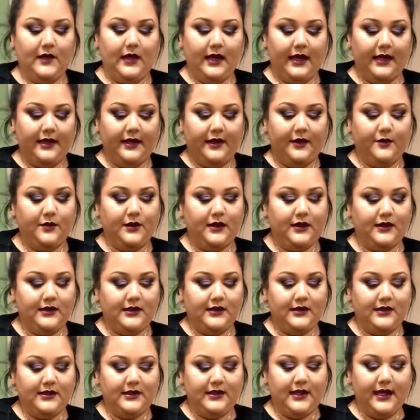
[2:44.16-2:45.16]
and it will
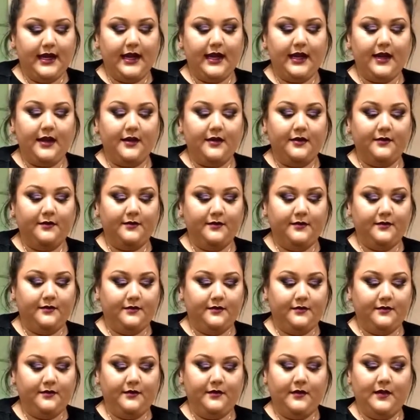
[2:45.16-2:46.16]
stay
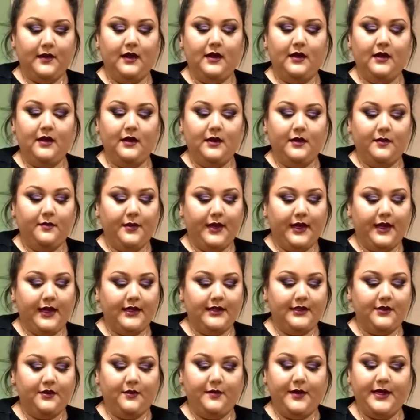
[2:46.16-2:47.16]

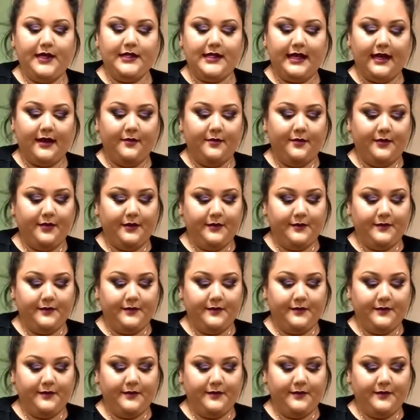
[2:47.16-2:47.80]
because it will be damp.